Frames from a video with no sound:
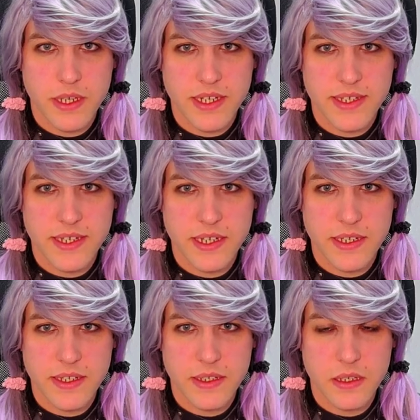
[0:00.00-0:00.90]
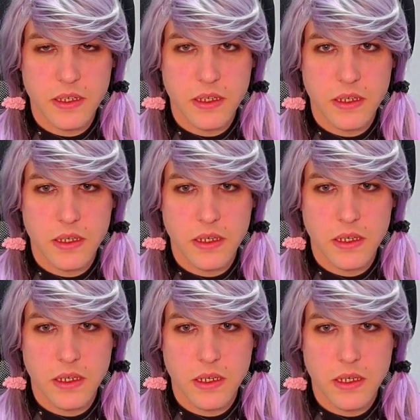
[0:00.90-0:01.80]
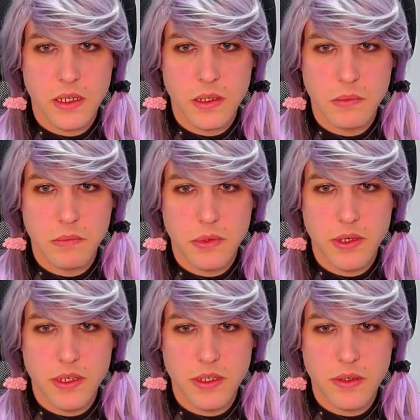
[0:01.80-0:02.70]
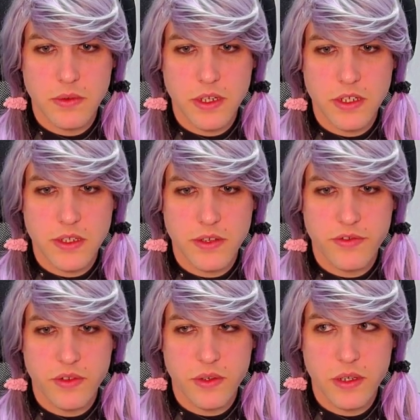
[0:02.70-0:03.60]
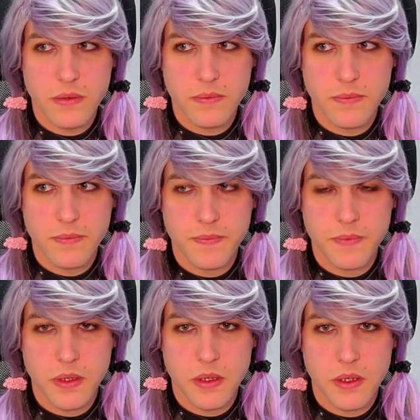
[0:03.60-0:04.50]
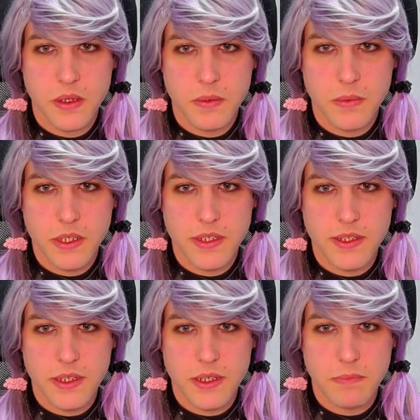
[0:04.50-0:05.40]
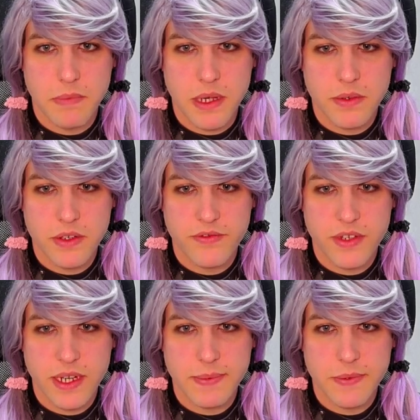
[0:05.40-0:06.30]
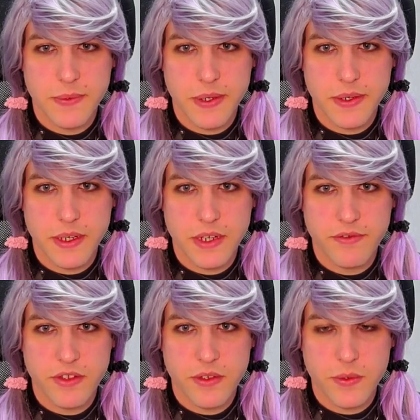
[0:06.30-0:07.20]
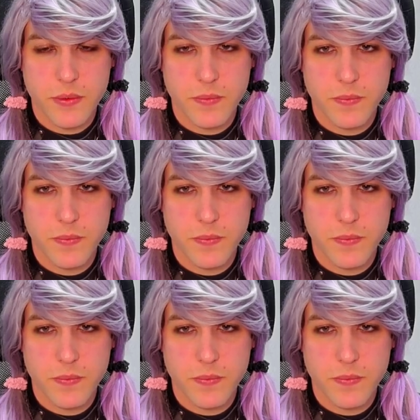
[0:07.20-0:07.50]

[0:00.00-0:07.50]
6, put it into register 4. which is the amount of times we're gonna have to